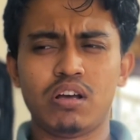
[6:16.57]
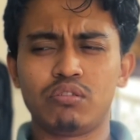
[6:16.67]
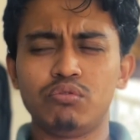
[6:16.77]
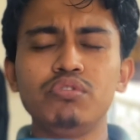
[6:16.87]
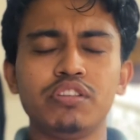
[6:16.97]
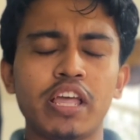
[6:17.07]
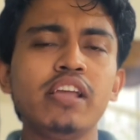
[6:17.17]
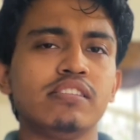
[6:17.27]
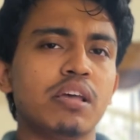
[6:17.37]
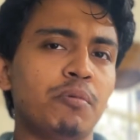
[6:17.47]
good
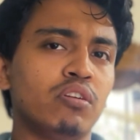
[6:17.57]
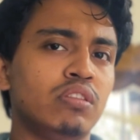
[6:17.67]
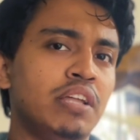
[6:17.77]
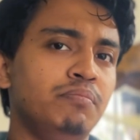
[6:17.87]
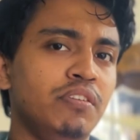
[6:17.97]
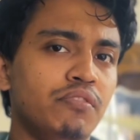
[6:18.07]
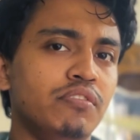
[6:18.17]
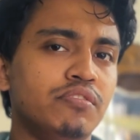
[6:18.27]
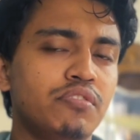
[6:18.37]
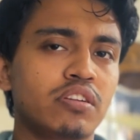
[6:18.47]
things about that beautiful
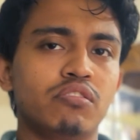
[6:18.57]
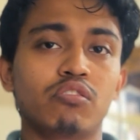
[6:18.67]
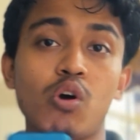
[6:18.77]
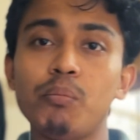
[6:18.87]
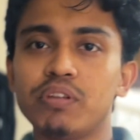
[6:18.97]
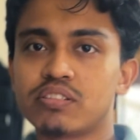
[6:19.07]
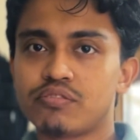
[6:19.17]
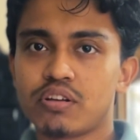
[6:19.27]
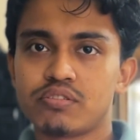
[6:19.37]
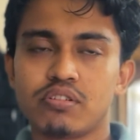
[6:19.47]
structure or complex
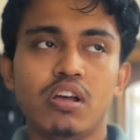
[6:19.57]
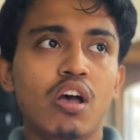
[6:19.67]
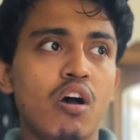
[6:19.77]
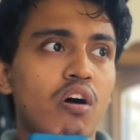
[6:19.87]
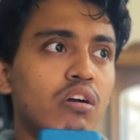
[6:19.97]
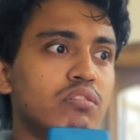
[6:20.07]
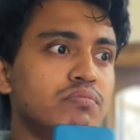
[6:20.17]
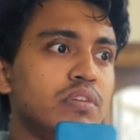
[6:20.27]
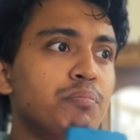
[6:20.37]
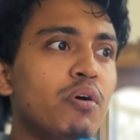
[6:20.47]
structure, or
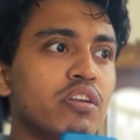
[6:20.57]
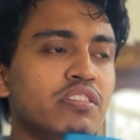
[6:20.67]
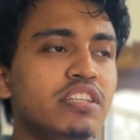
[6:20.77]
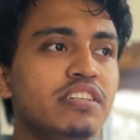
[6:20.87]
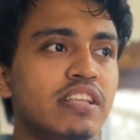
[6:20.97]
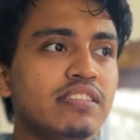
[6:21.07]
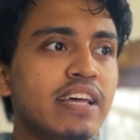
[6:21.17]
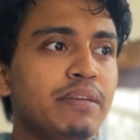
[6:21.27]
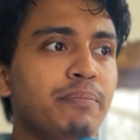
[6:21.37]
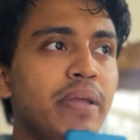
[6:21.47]
important details that
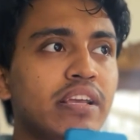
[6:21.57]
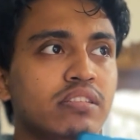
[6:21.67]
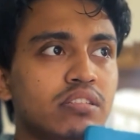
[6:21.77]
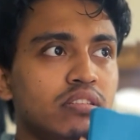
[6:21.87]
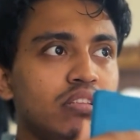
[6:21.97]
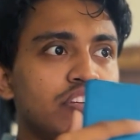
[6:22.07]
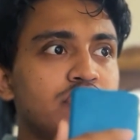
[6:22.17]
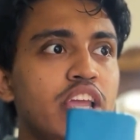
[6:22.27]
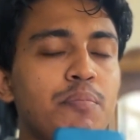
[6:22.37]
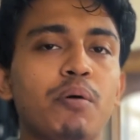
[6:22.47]
makes the
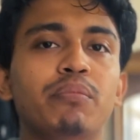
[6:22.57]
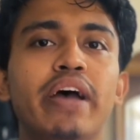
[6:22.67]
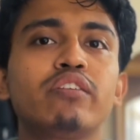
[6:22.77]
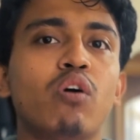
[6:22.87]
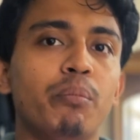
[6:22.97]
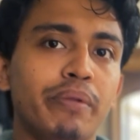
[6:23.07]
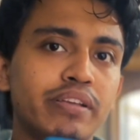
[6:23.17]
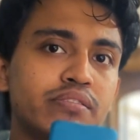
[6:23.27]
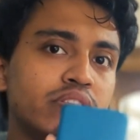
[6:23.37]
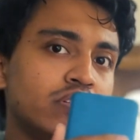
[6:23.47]
shape of that
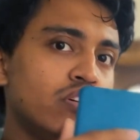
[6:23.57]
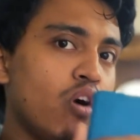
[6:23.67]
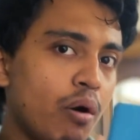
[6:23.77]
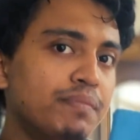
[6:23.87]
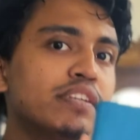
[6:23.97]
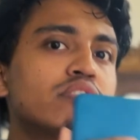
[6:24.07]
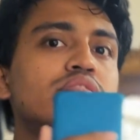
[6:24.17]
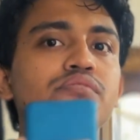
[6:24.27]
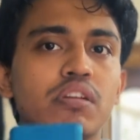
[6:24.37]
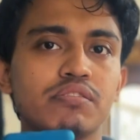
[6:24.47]
complex object or
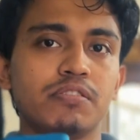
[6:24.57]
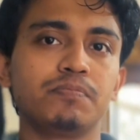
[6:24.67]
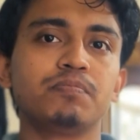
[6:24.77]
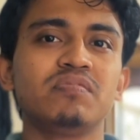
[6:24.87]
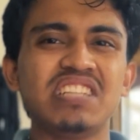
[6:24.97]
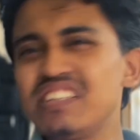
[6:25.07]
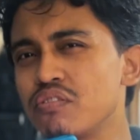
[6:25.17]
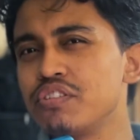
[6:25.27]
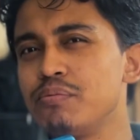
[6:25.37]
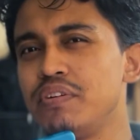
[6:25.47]
structure. That is
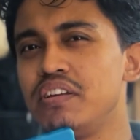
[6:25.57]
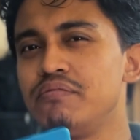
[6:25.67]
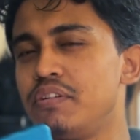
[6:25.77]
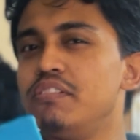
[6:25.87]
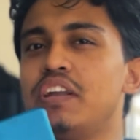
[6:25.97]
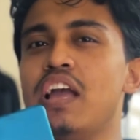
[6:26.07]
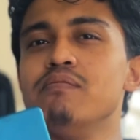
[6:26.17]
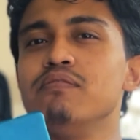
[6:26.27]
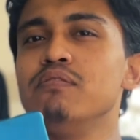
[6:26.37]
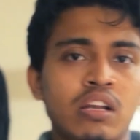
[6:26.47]
going to be really really
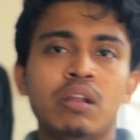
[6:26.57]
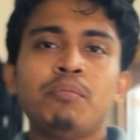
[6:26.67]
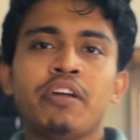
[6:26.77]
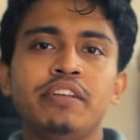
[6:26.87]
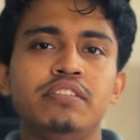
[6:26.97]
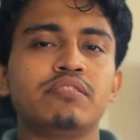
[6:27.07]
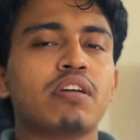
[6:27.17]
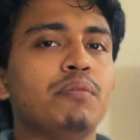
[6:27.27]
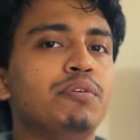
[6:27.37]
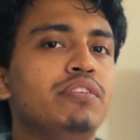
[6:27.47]
helpful. Number 8,
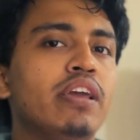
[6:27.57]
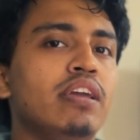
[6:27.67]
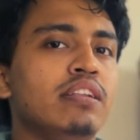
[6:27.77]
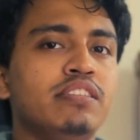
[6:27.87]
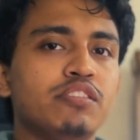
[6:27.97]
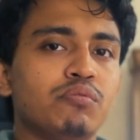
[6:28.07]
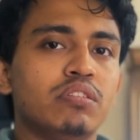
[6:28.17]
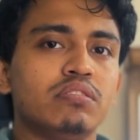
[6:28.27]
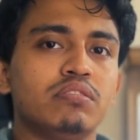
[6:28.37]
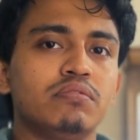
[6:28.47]
describe your day in 6
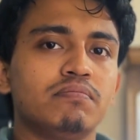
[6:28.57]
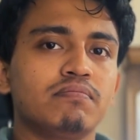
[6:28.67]
words.